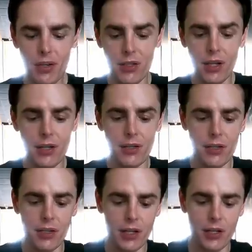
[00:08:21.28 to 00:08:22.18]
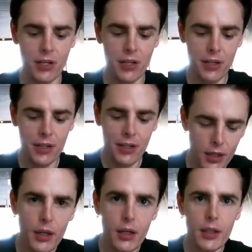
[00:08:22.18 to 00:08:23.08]
It's nice.
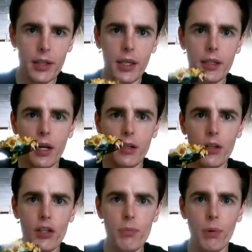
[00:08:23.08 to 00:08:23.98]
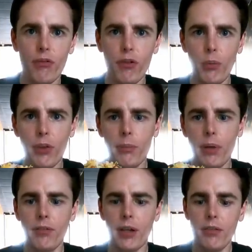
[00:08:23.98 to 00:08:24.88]
Again, another spoonful with a
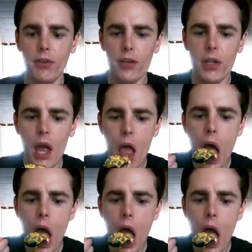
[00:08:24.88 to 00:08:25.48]
bit of everything.